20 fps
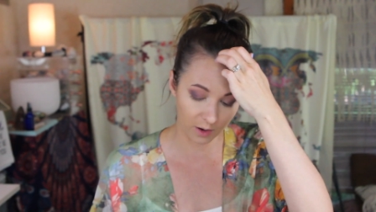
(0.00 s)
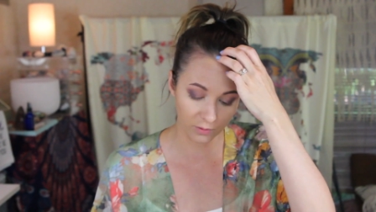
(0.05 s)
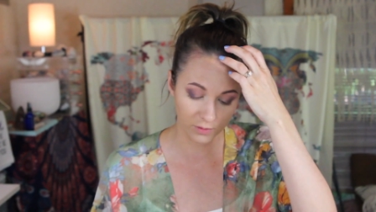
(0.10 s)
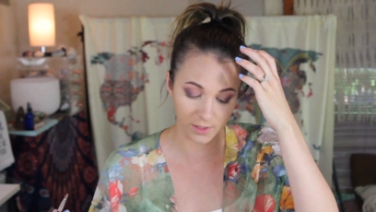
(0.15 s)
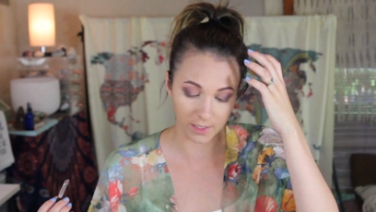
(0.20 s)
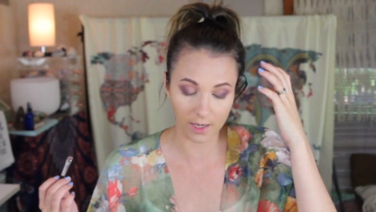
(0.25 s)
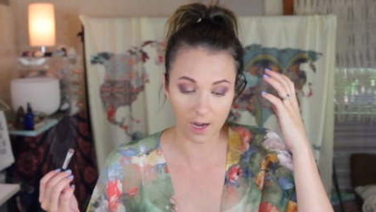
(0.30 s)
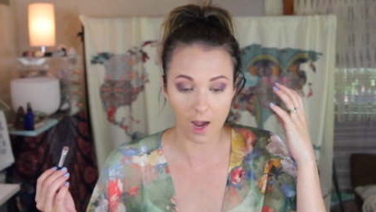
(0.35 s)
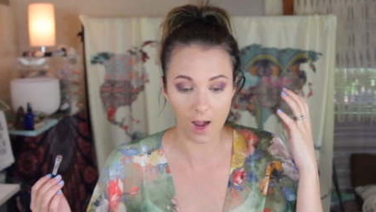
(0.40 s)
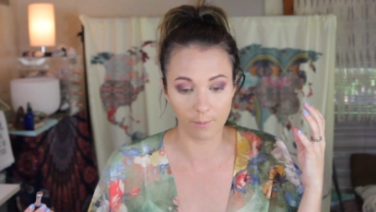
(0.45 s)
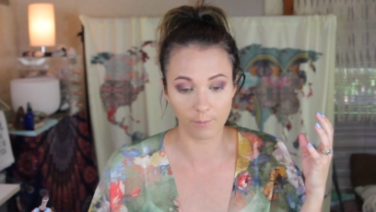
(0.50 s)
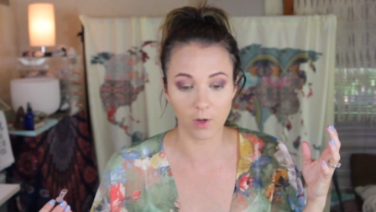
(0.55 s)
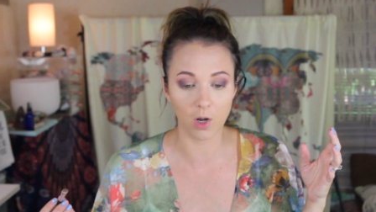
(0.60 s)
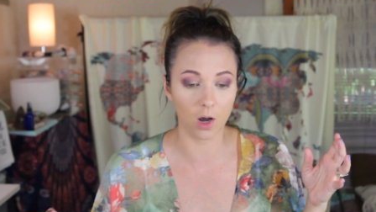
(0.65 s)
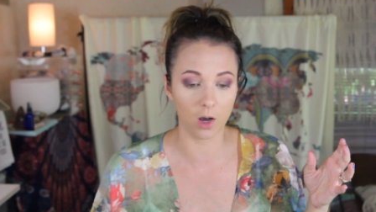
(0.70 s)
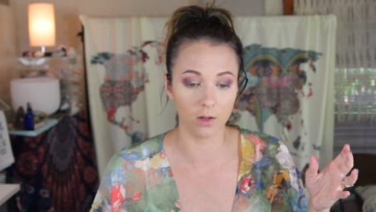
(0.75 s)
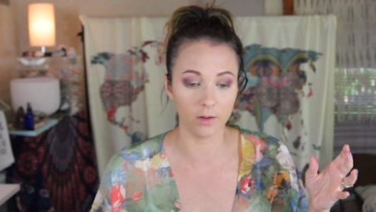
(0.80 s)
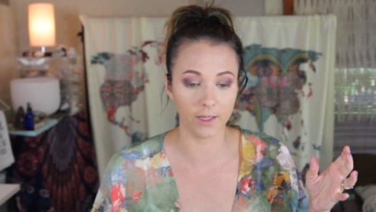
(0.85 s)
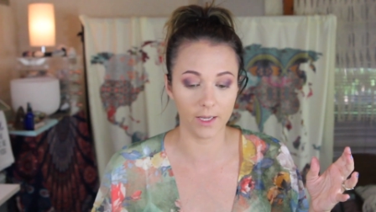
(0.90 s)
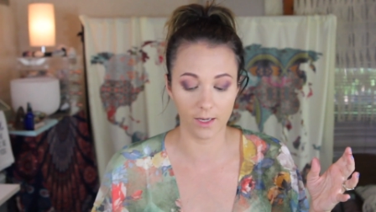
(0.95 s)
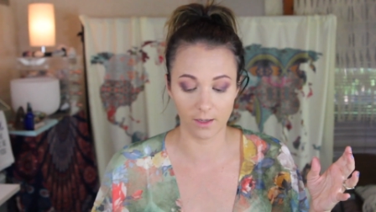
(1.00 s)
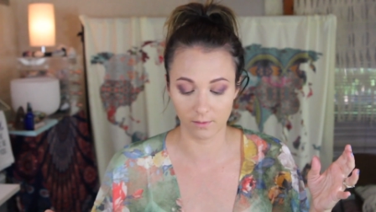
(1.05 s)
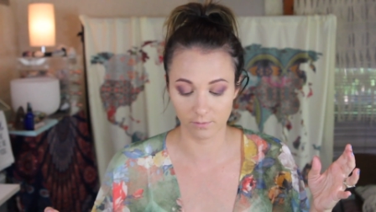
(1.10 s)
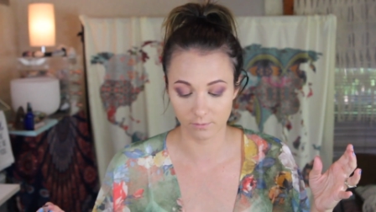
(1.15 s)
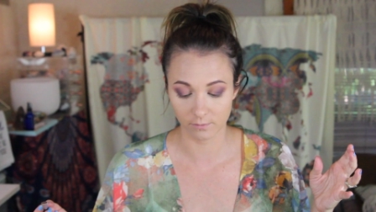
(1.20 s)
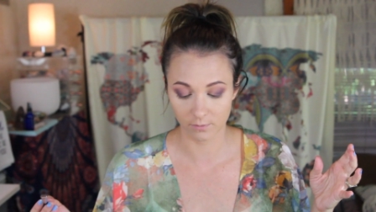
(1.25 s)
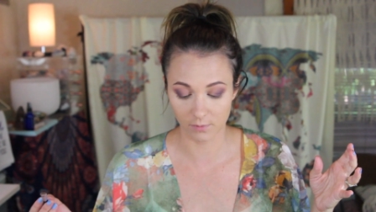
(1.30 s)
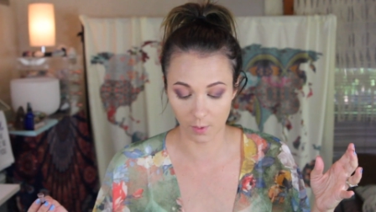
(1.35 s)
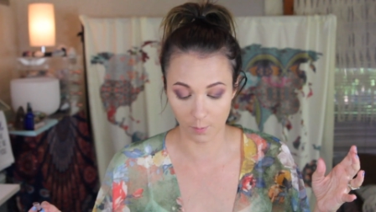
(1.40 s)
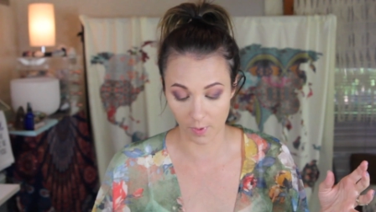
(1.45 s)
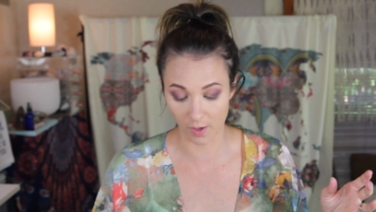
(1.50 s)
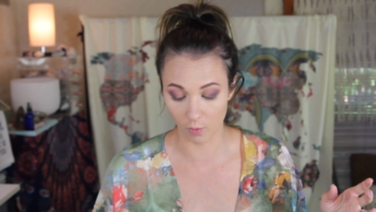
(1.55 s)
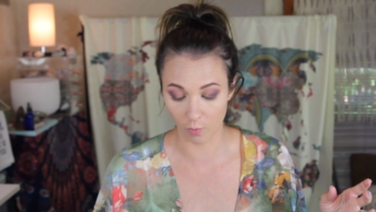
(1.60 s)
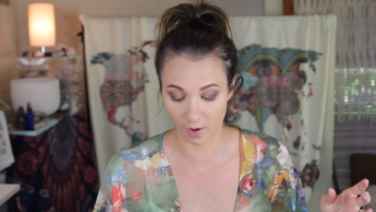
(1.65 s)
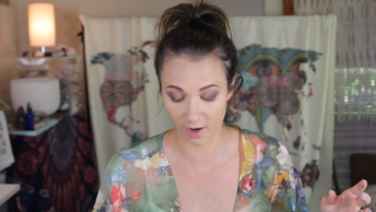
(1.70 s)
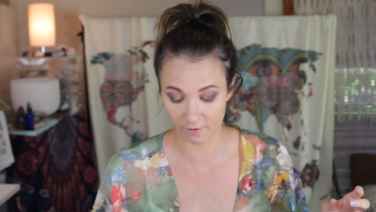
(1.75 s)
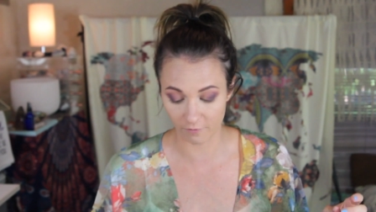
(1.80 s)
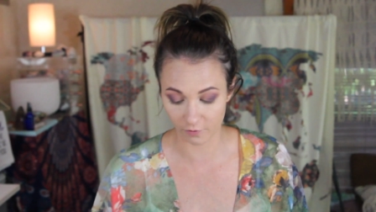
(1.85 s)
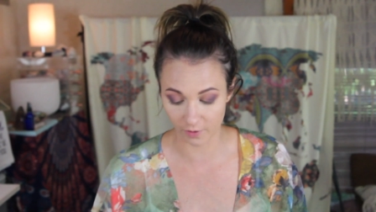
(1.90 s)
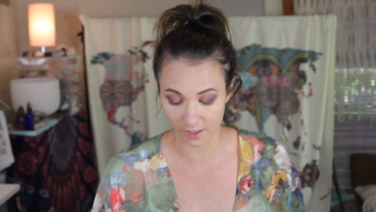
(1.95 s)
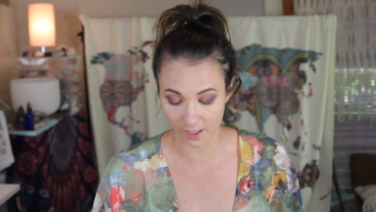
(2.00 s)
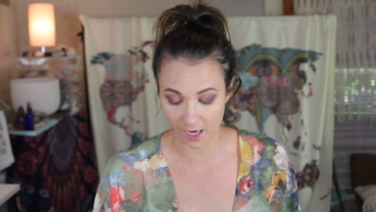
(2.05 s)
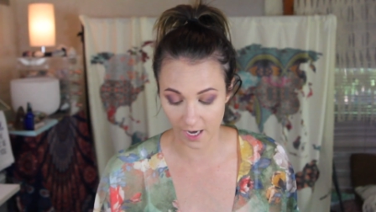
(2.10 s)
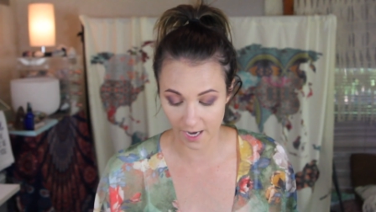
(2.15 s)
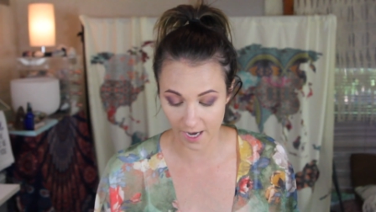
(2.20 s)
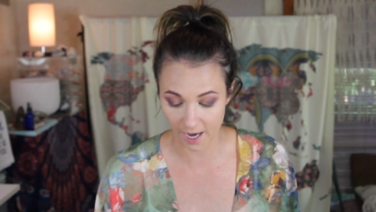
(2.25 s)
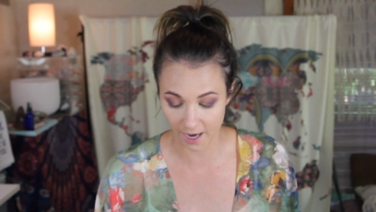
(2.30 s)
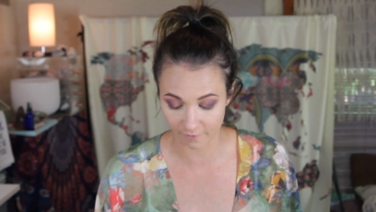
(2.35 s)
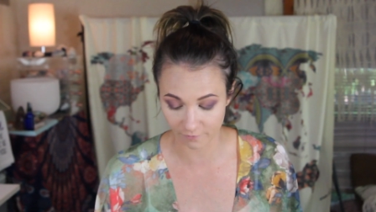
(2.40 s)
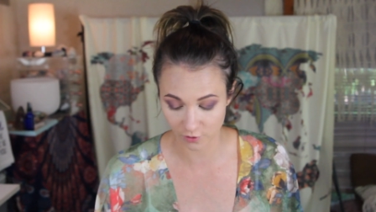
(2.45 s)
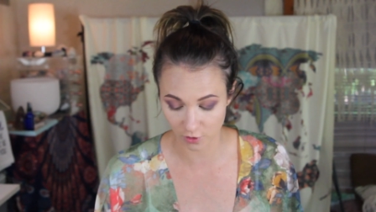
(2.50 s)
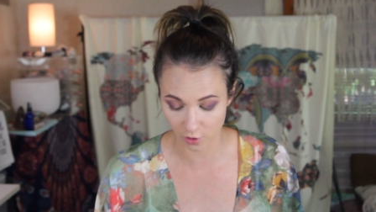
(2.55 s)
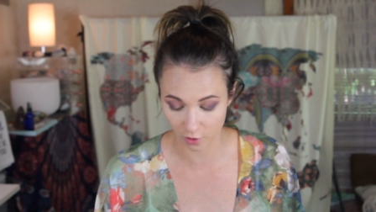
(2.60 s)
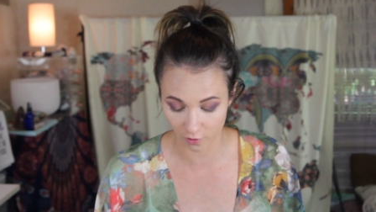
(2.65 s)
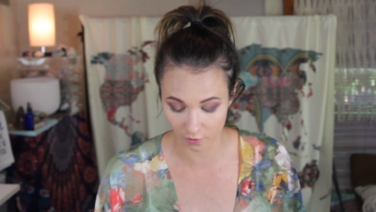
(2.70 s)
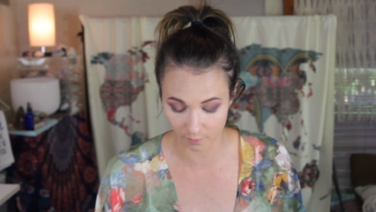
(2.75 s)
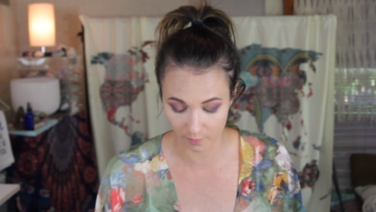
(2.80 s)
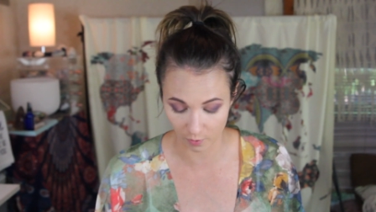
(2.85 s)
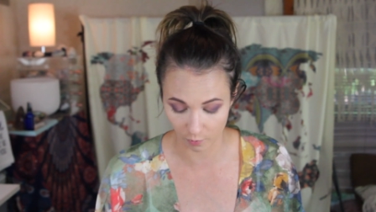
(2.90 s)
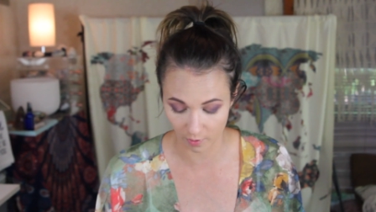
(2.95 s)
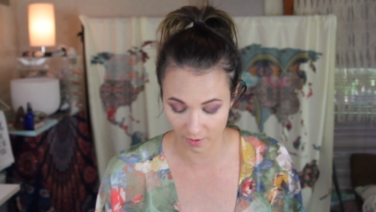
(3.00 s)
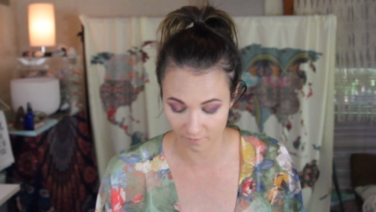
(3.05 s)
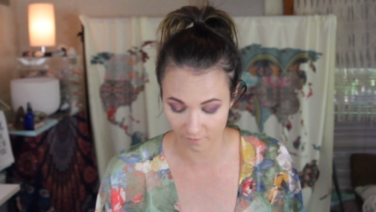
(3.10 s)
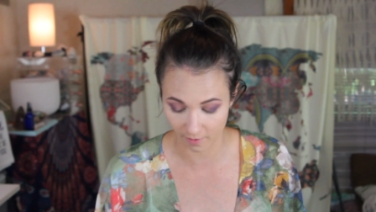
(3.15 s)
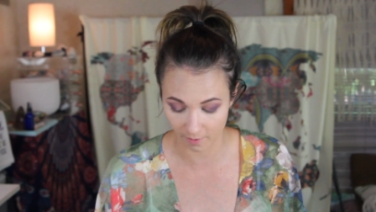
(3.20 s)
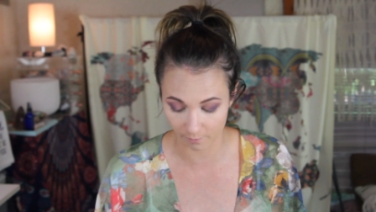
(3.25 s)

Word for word: I was like, I'm calling the midwife. Like I have to call the midwife.